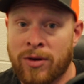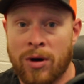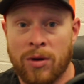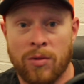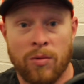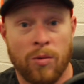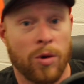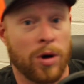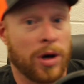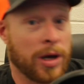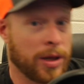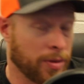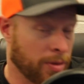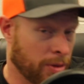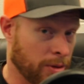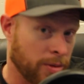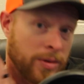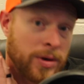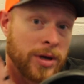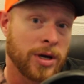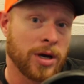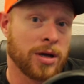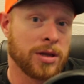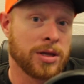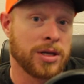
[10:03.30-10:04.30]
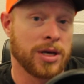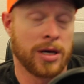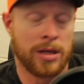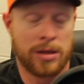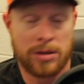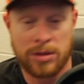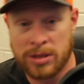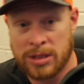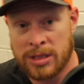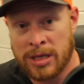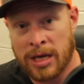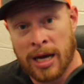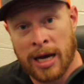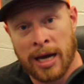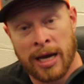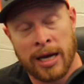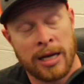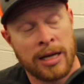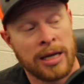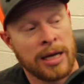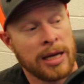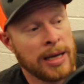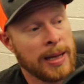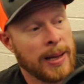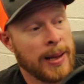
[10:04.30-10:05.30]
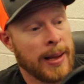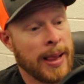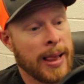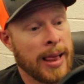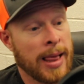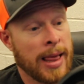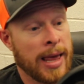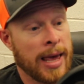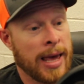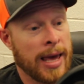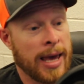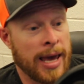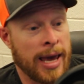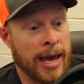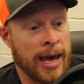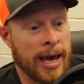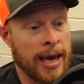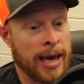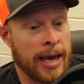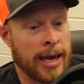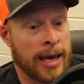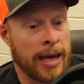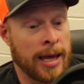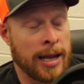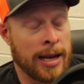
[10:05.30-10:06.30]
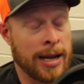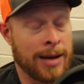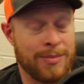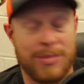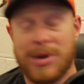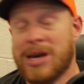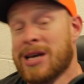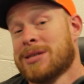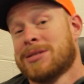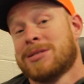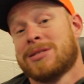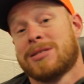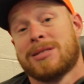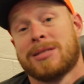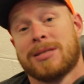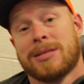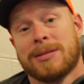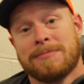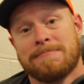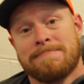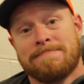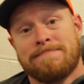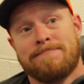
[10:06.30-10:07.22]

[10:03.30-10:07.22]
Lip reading: on one, 3 on the other side, and I missed.